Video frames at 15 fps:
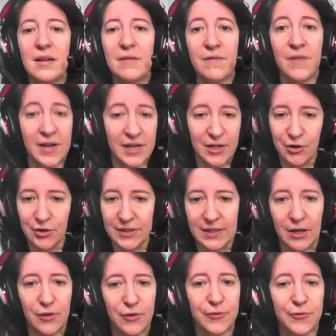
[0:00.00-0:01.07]
Finding
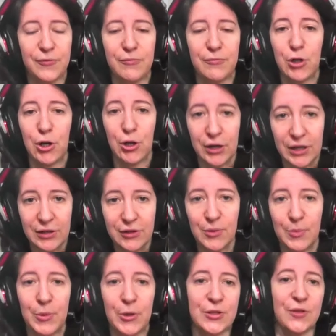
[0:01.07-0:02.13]
yourself, courage
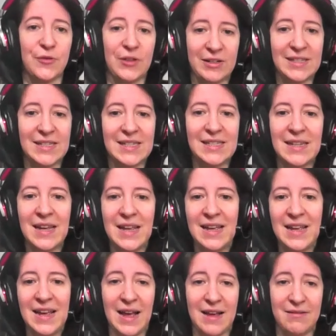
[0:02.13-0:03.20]
and perseverance,
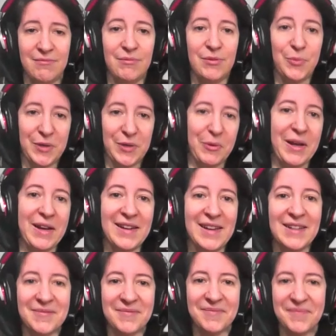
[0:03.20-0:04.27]
and
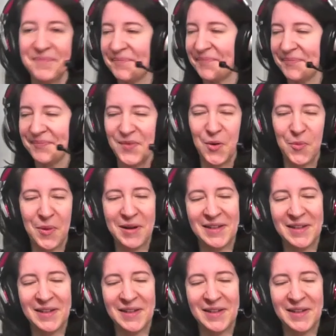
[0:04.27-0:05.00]
reawakening. No pun